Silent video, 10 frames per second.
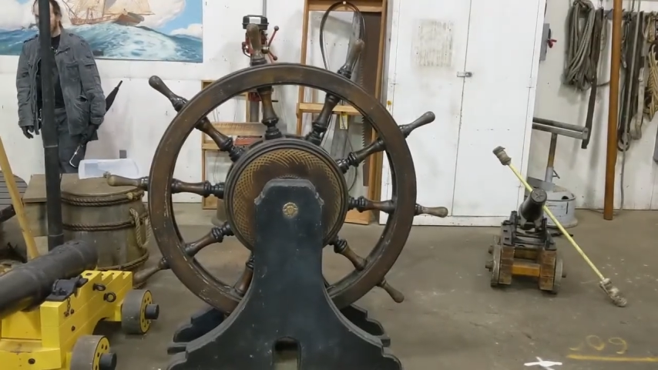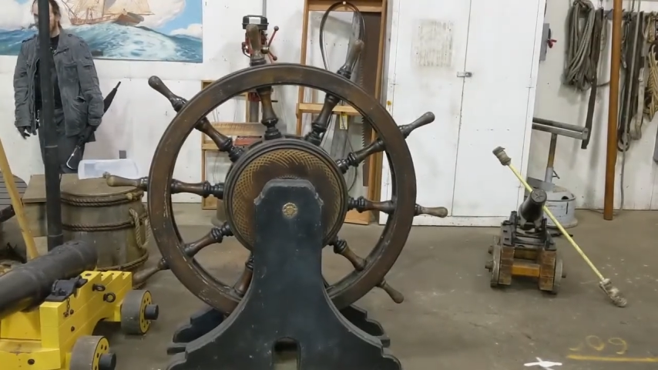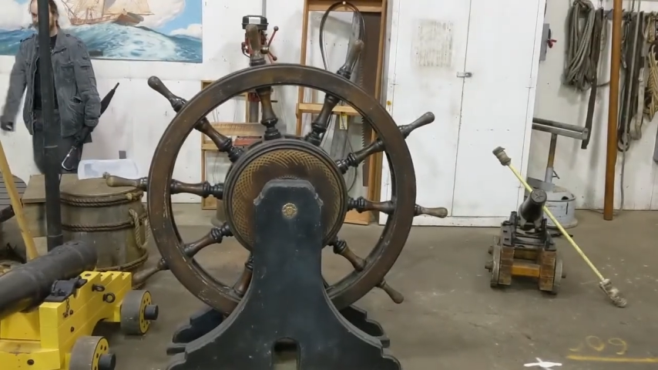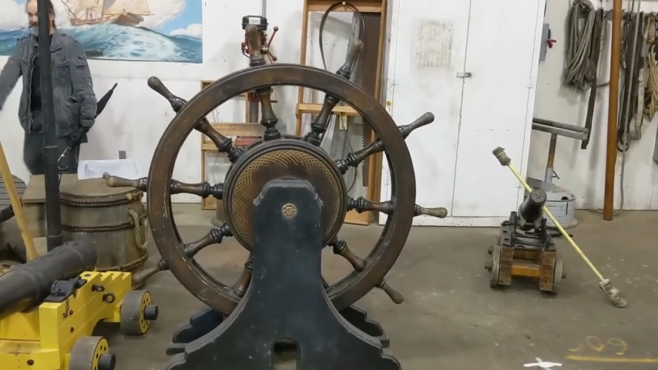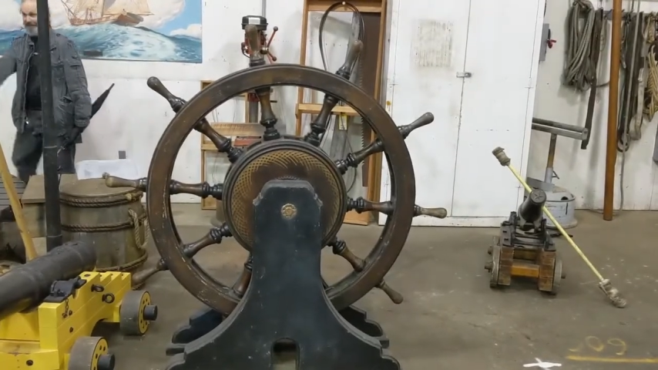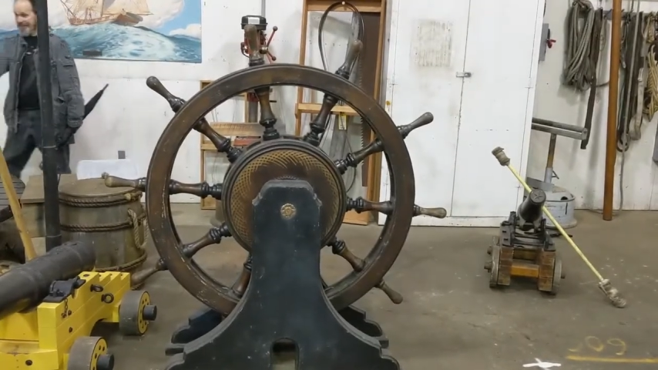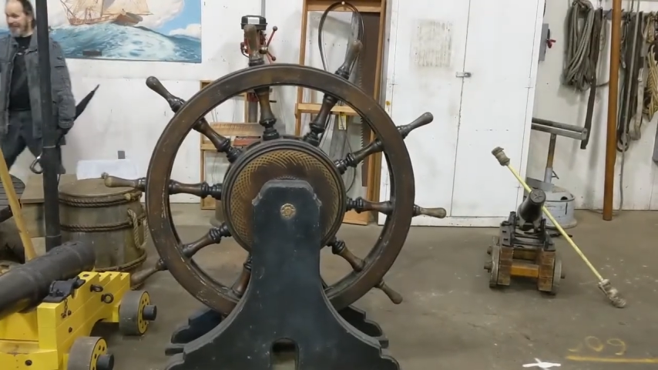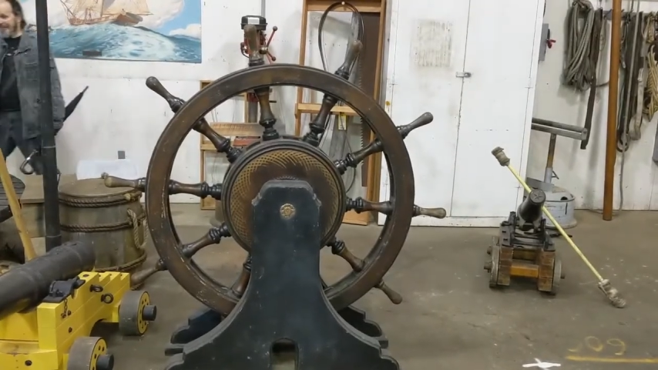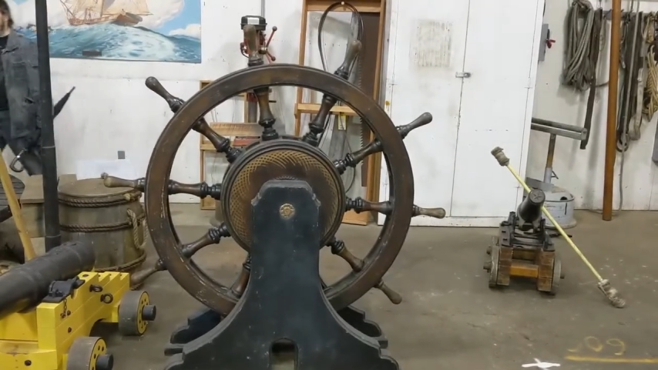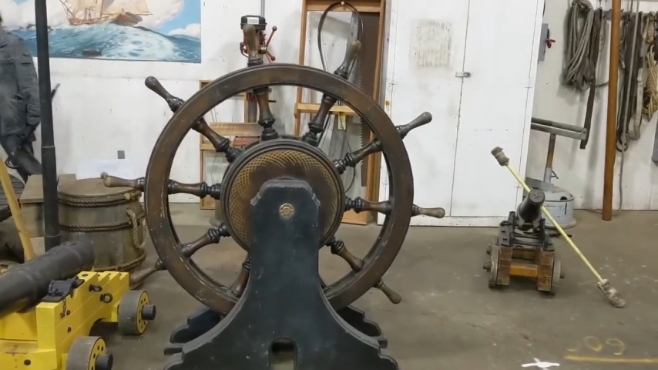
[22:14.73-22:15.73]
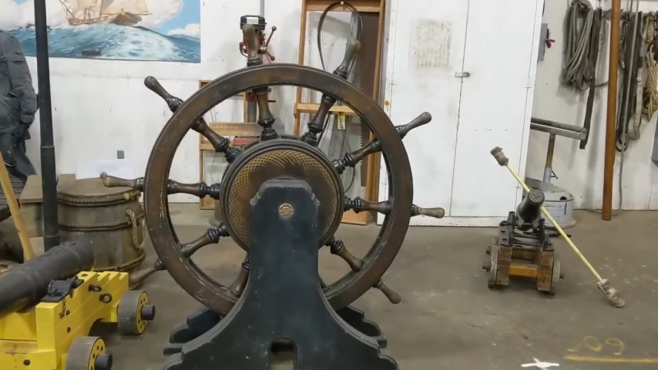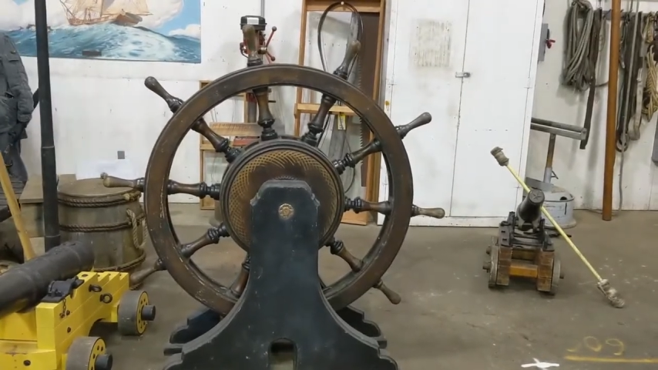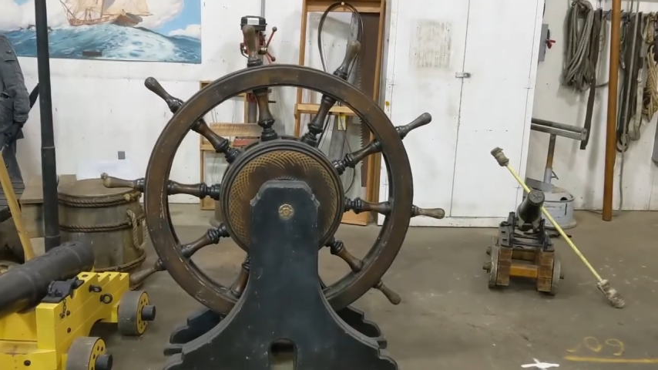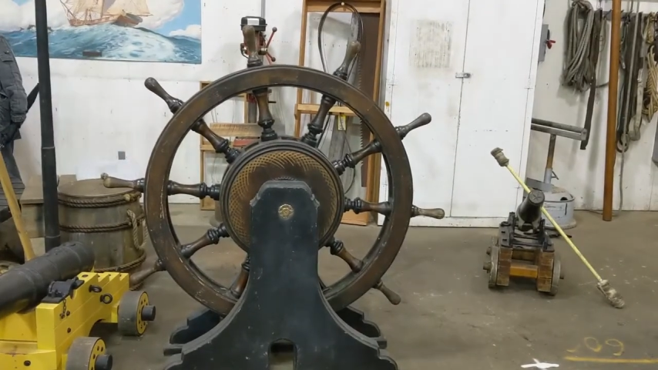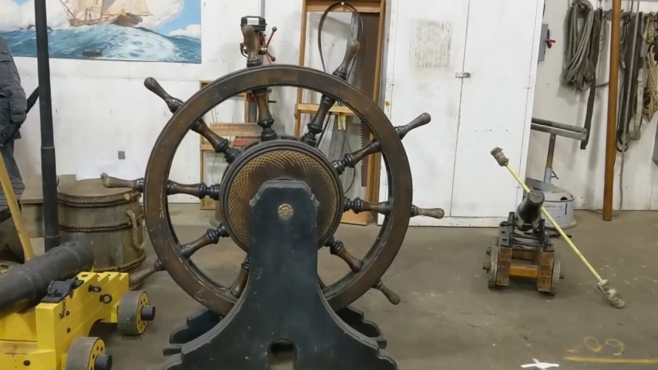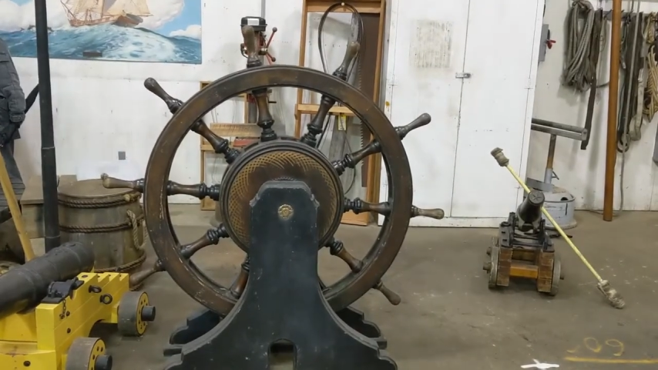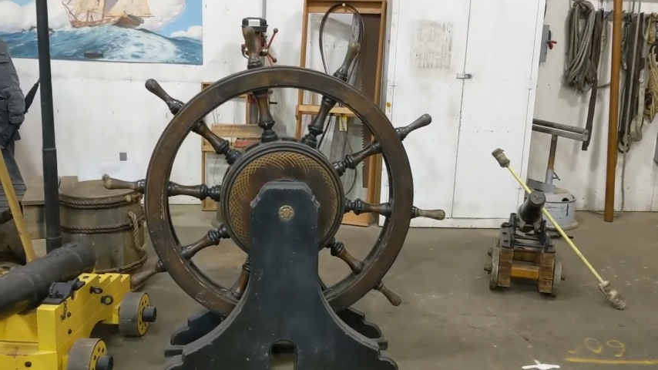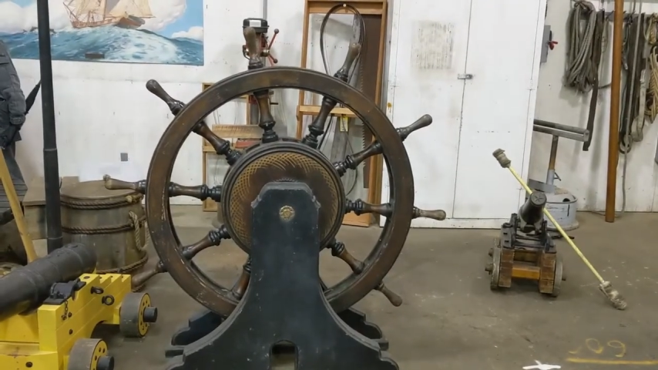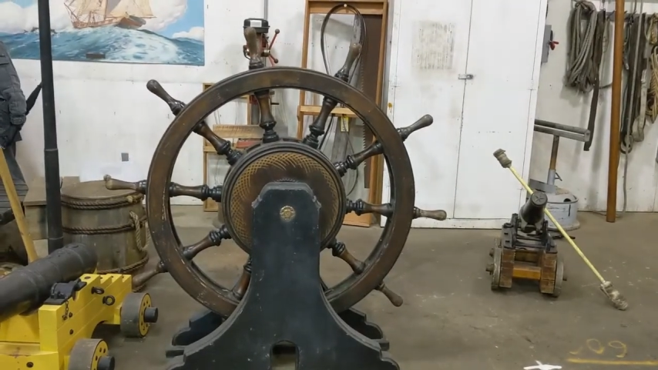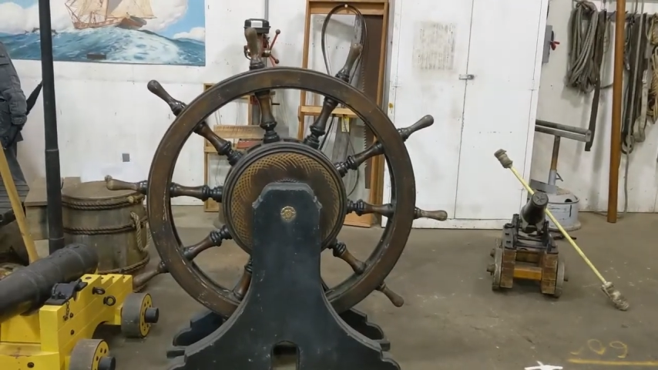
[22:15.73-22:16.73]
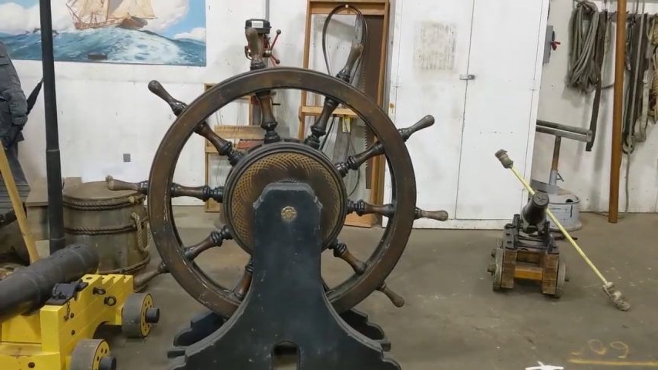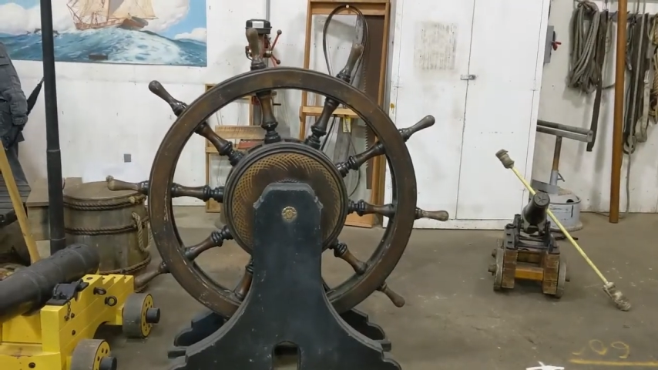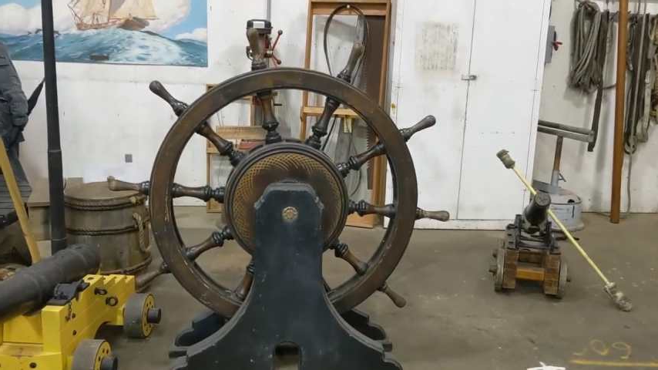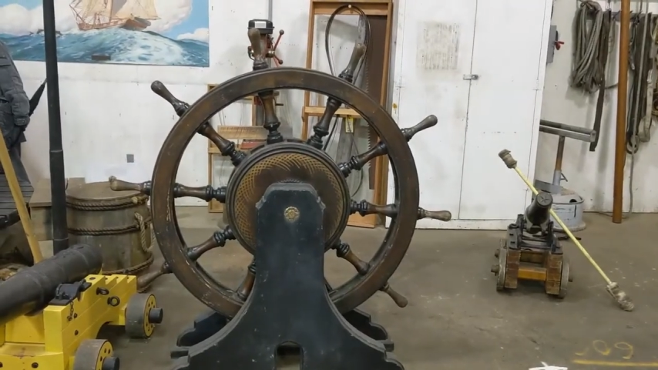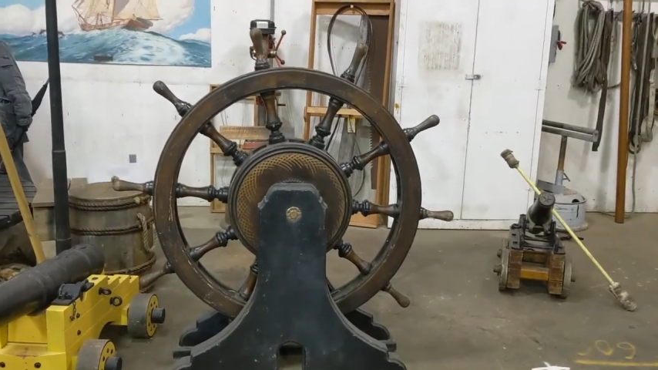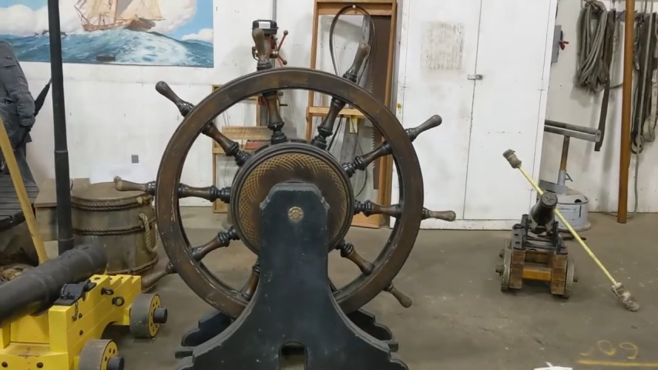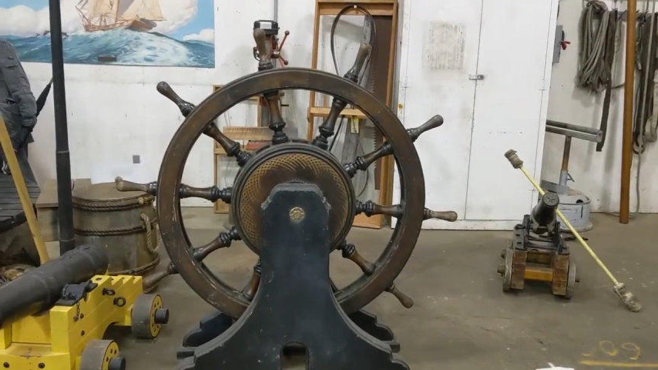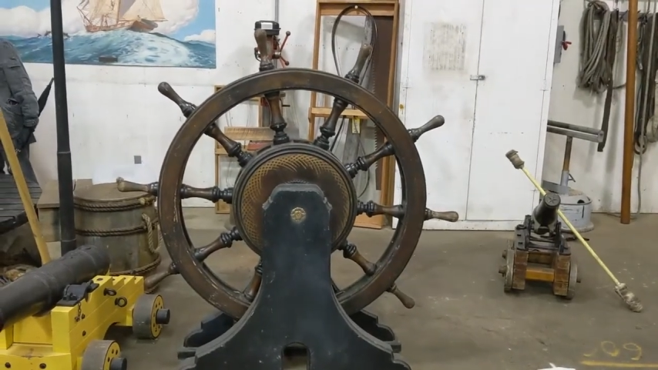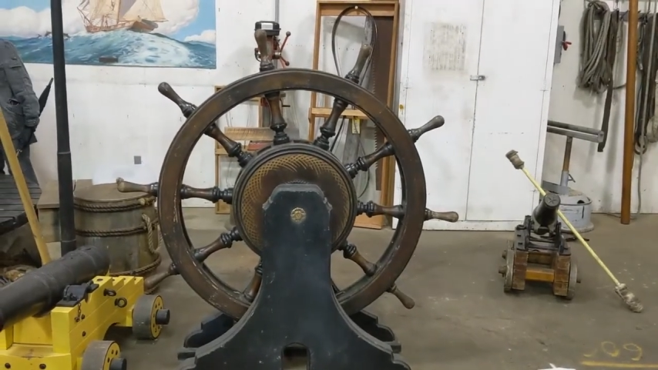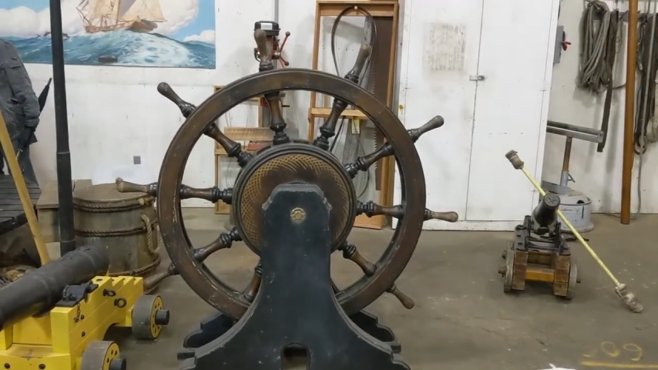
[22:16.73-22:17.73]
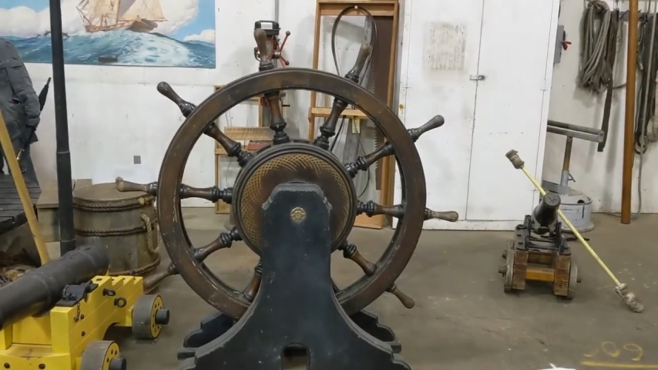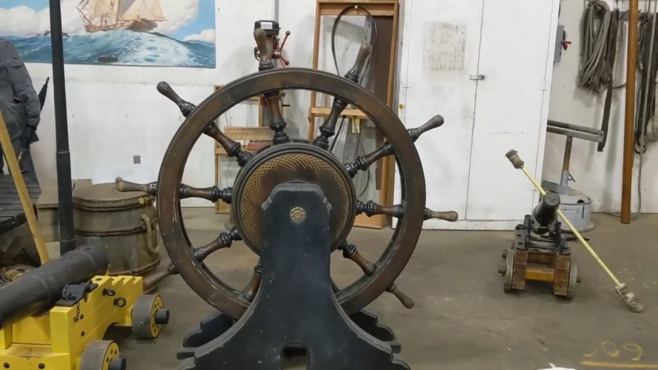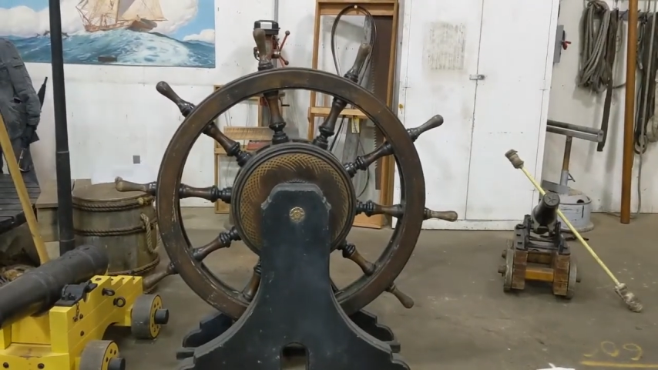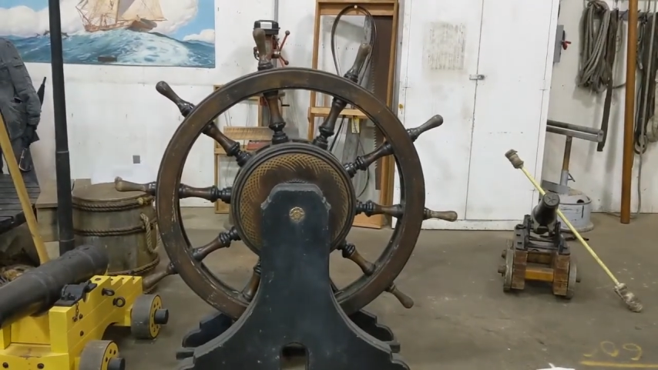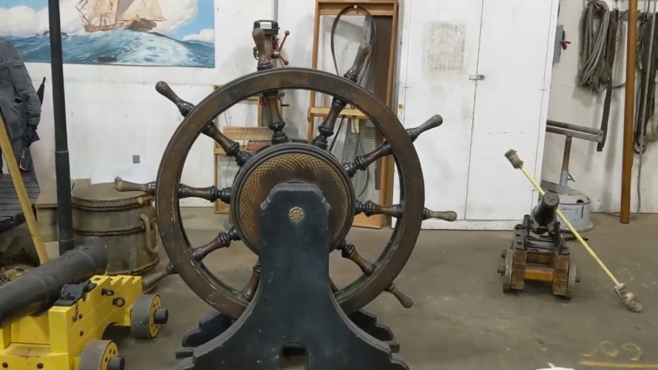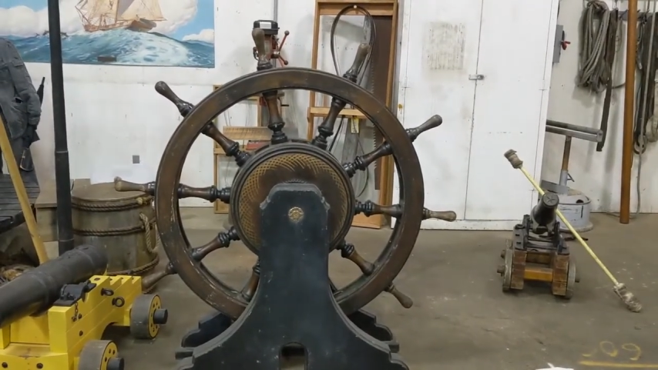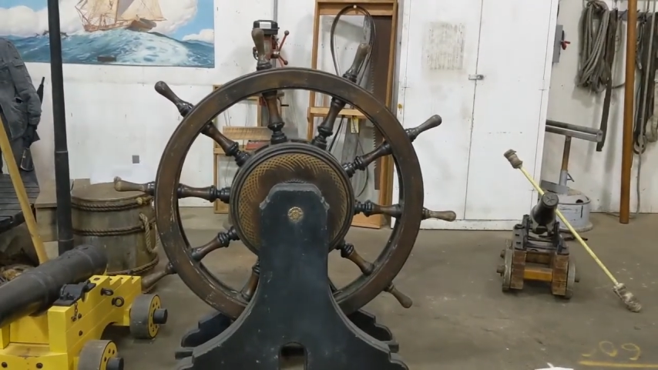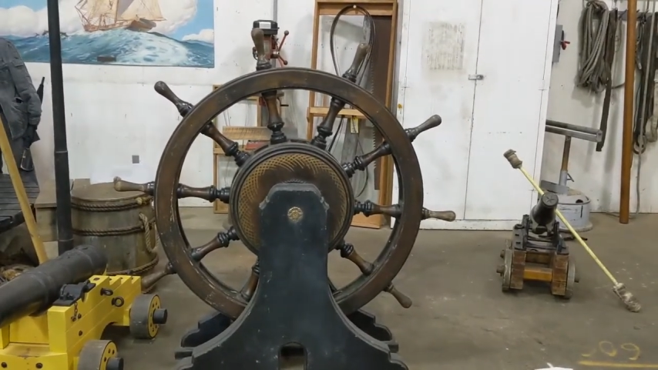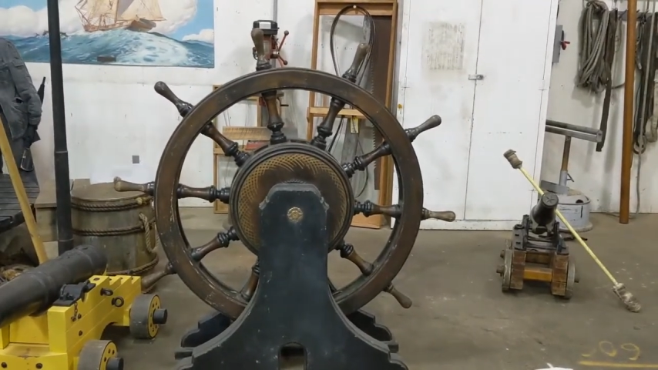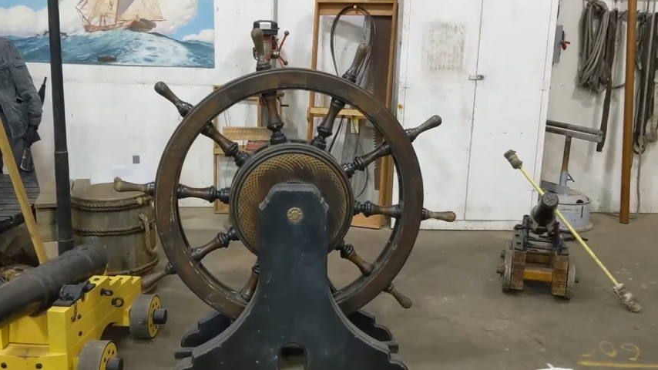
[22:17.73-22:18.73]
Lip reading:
[unreadable: no face in view]